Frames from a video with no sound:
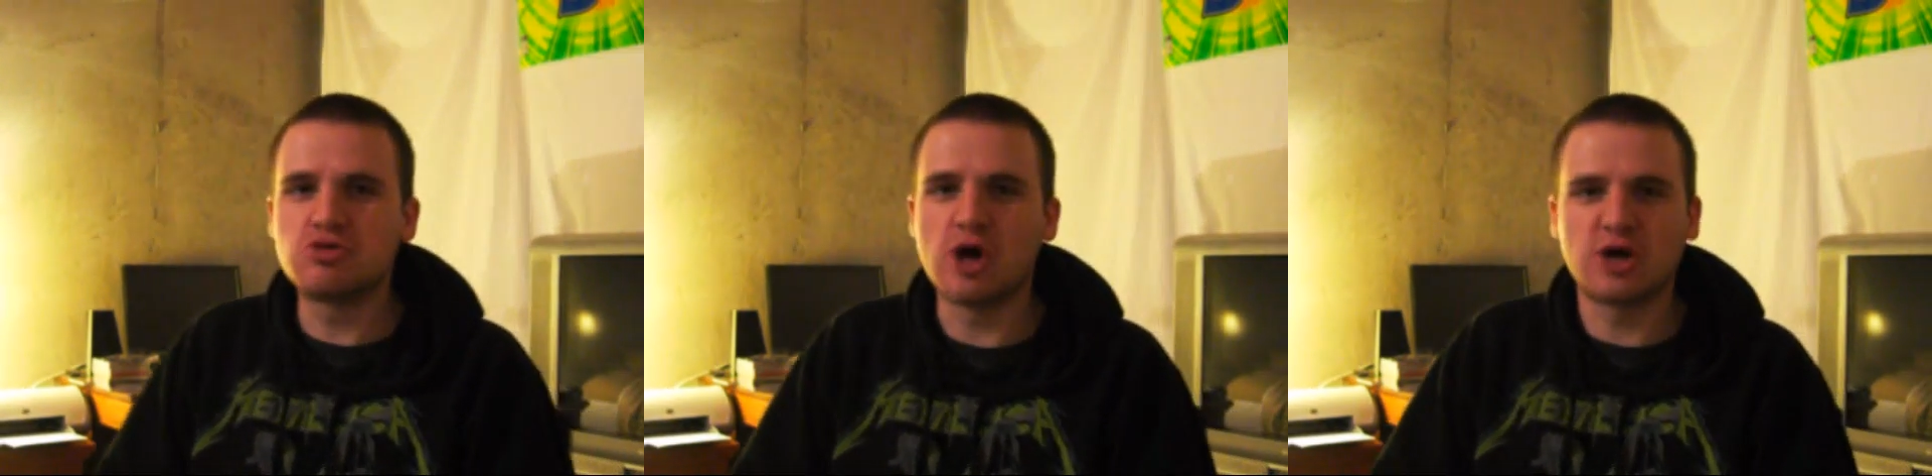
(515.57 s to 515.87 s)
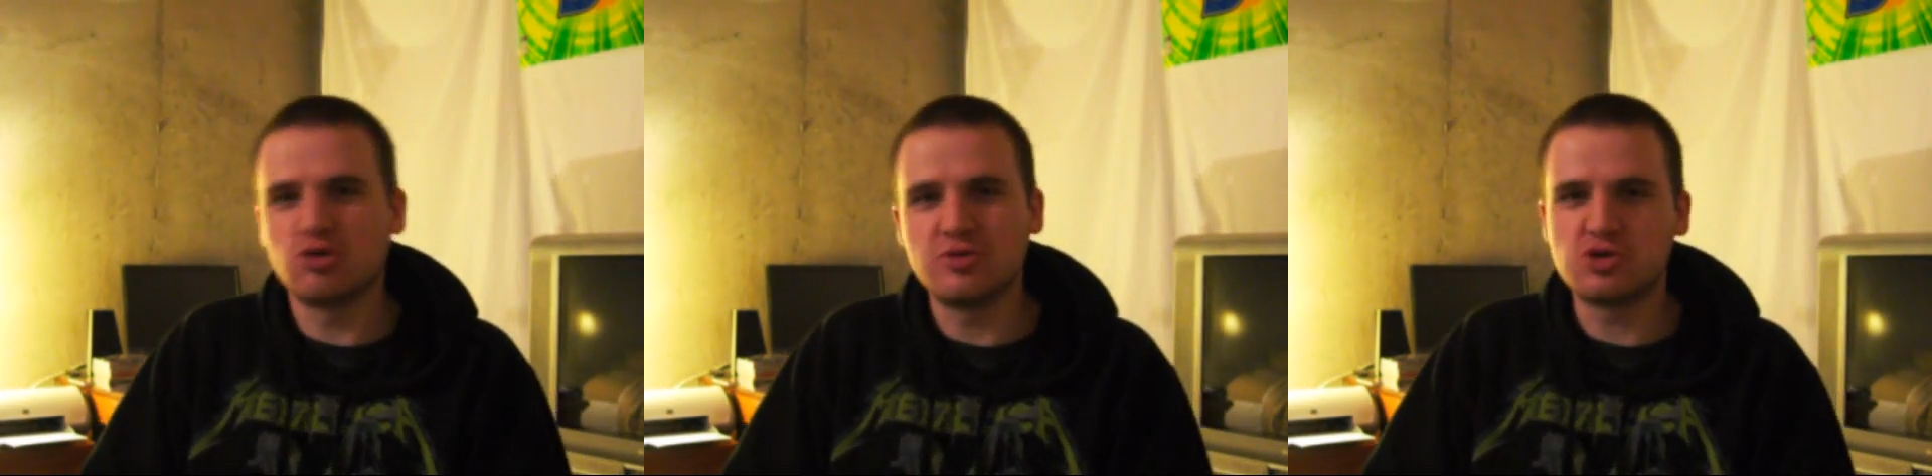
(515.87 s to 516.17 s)

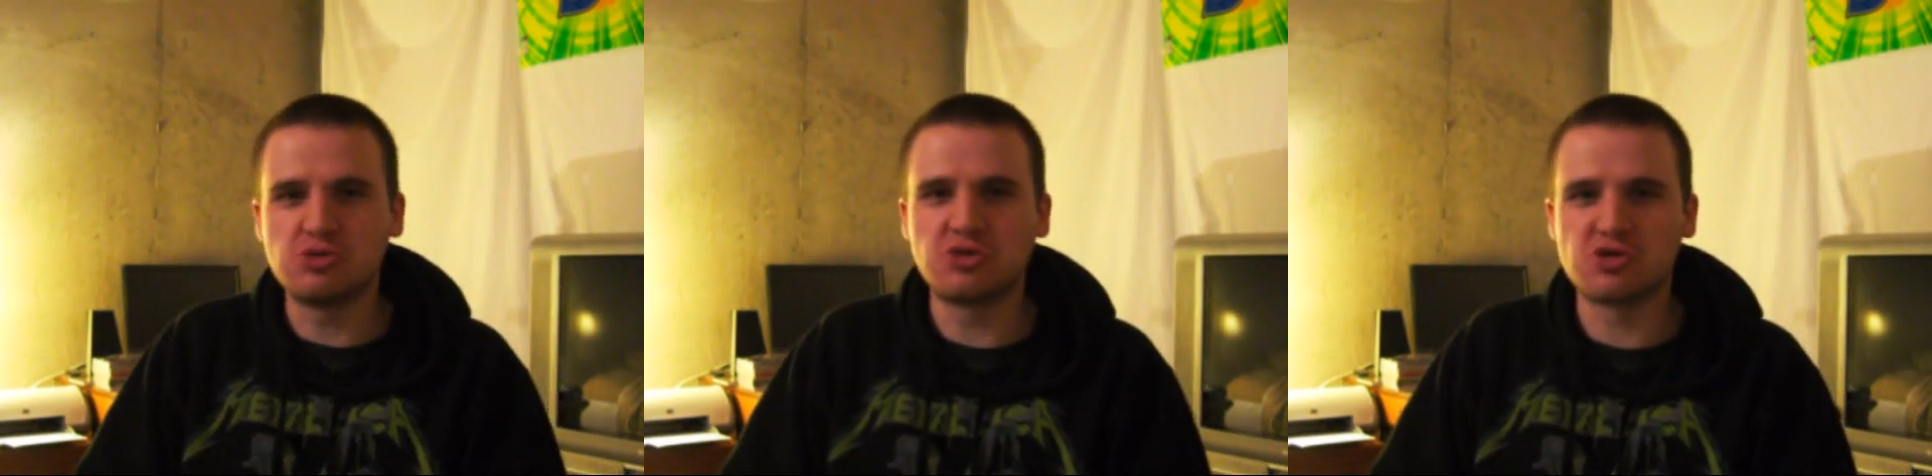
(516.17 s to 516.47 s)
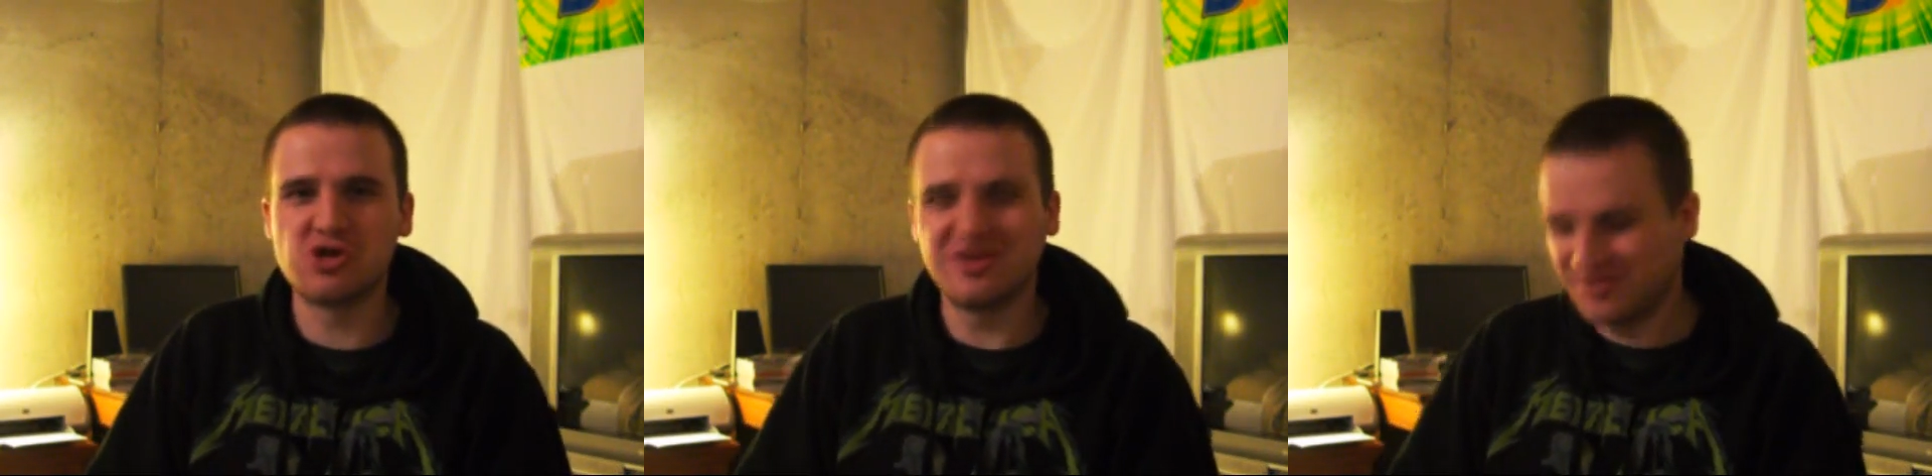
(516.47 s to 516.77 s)
talk to him and shoot the
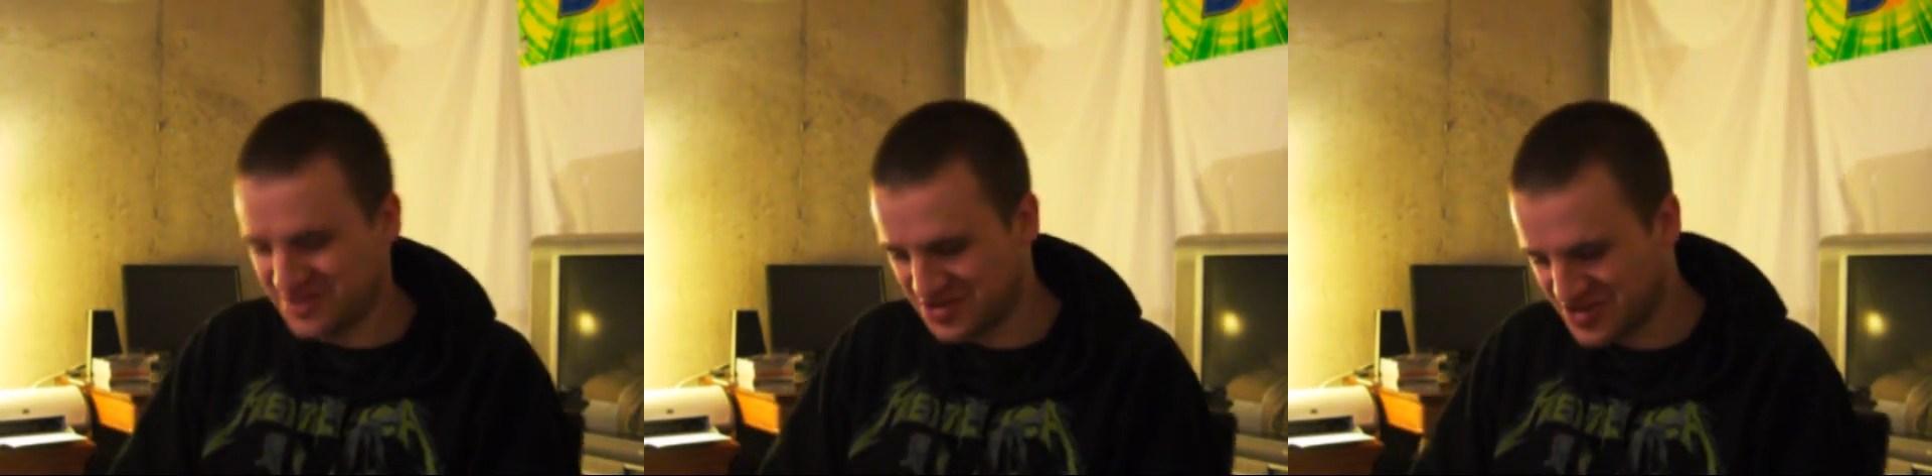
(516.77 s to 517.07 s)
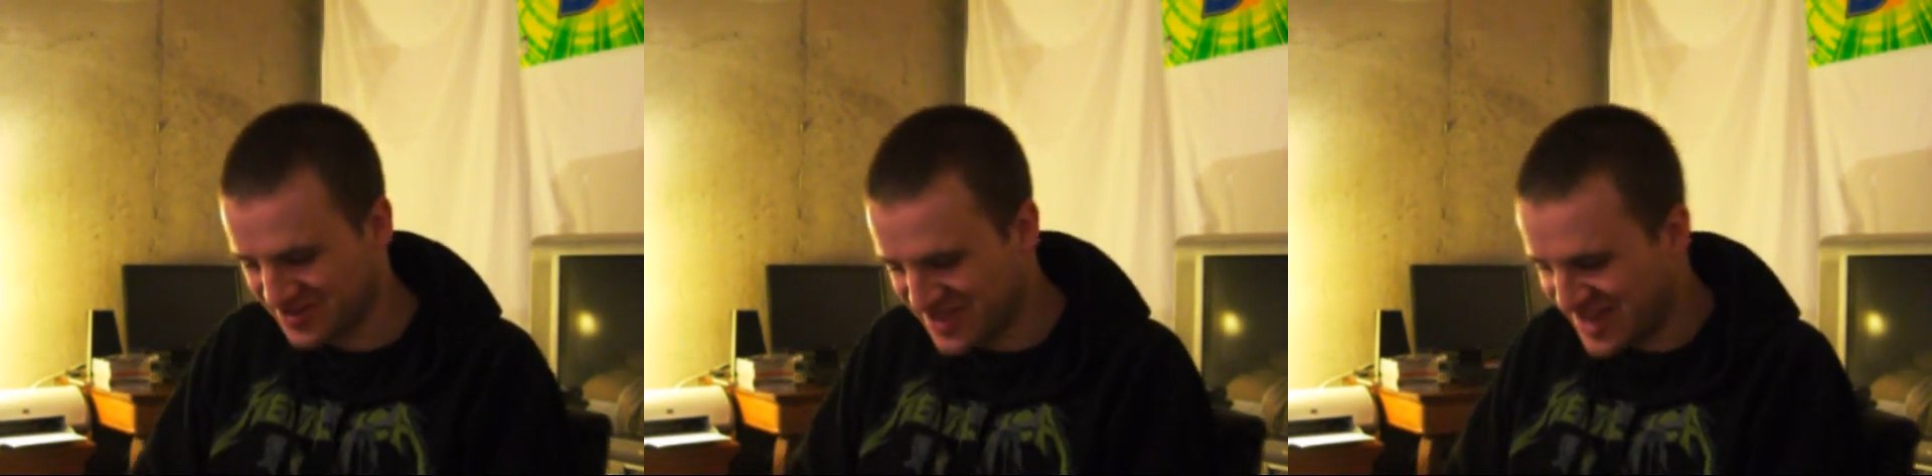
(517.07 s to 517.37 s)
shit, things
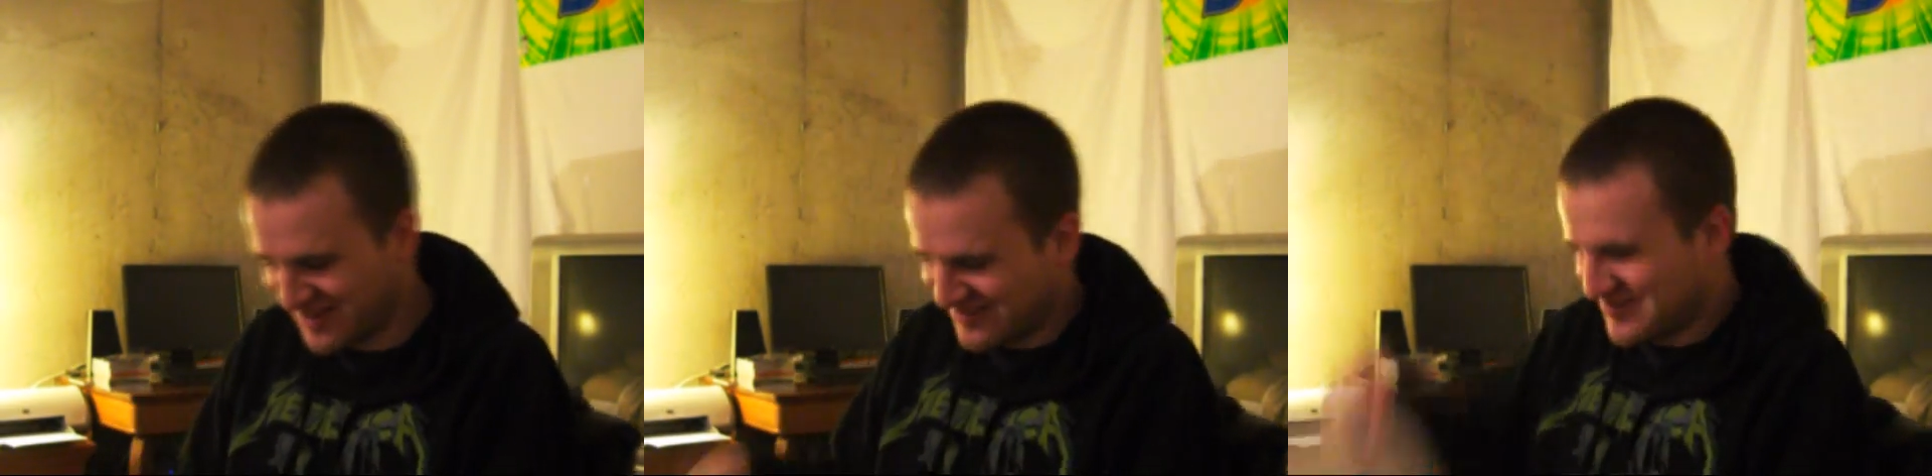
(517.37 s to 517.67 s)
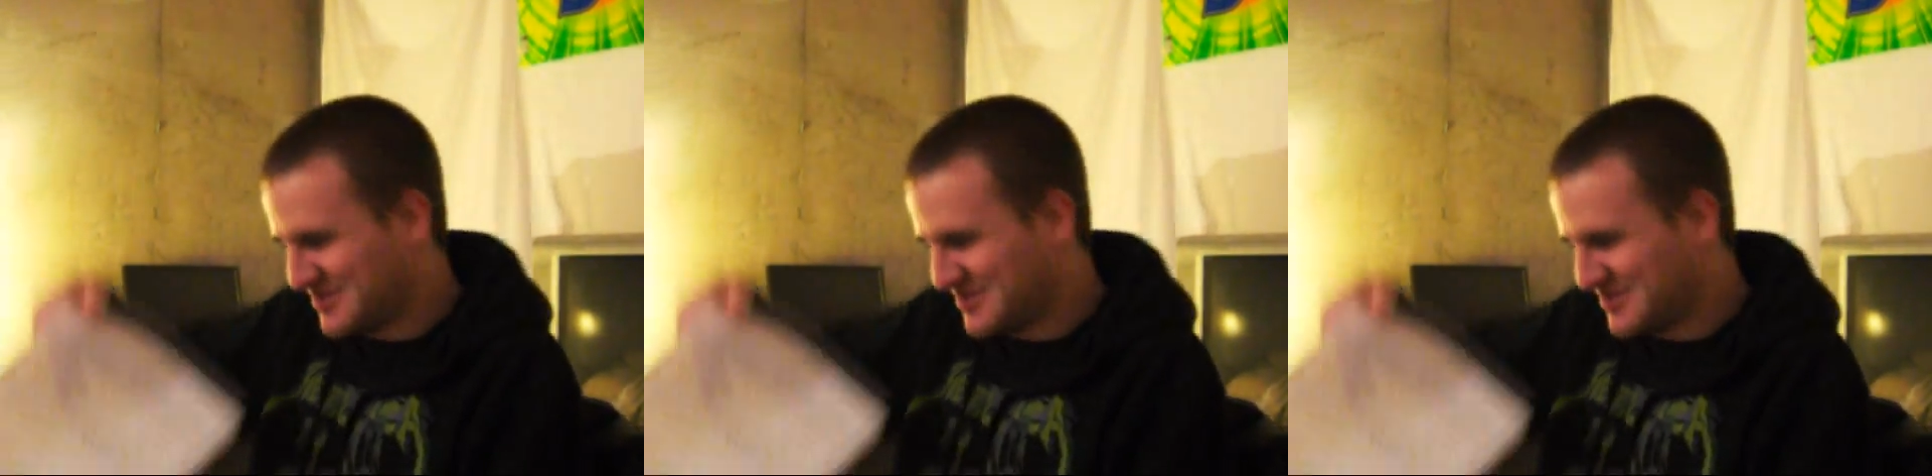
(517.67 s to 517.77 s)
like that.